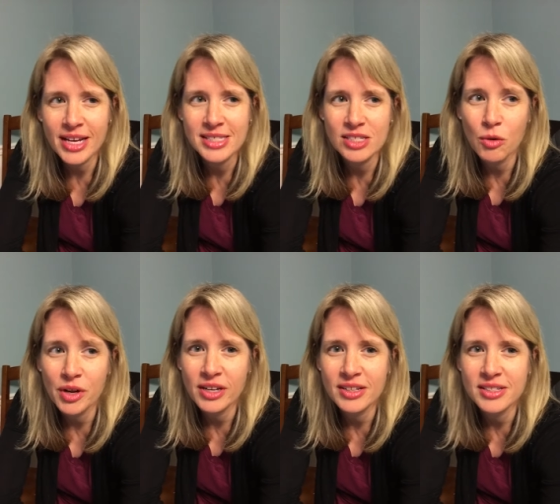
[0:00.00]
that's
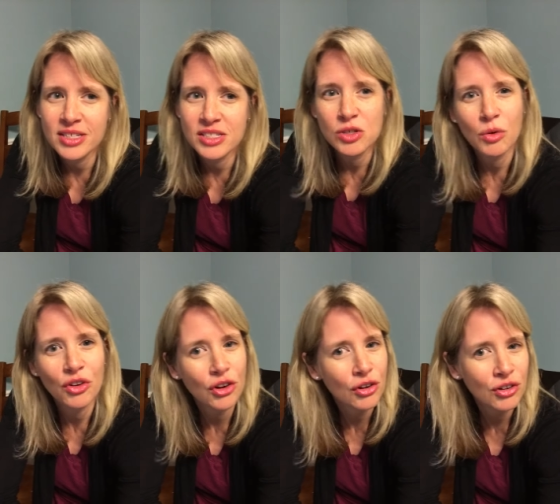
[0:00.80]
going to
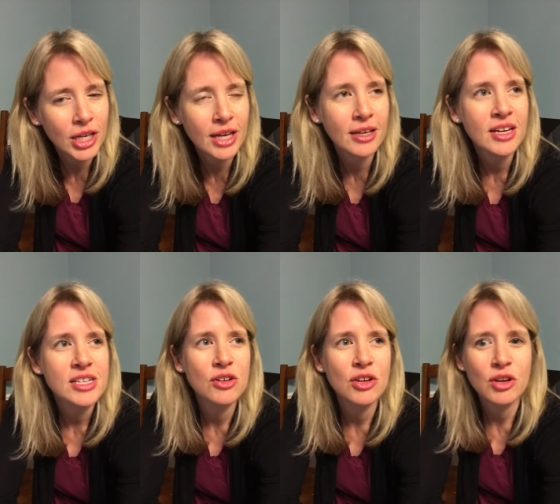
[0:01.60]
school early
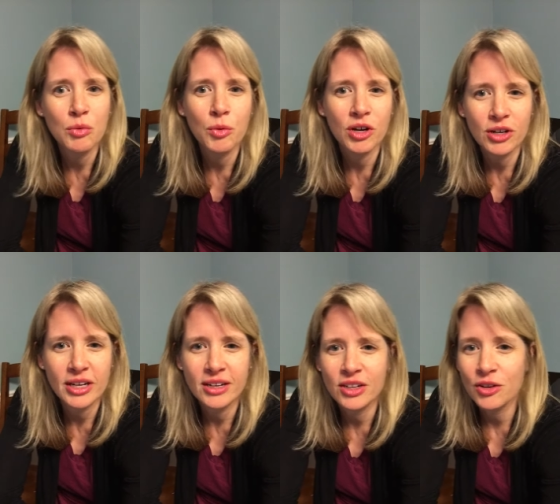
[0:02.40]
so you can work
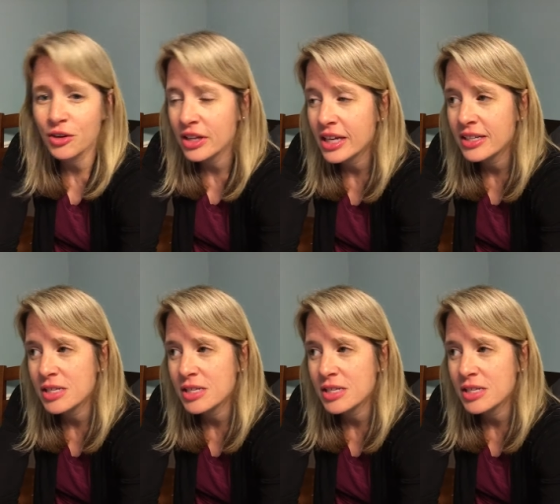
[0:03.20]
early.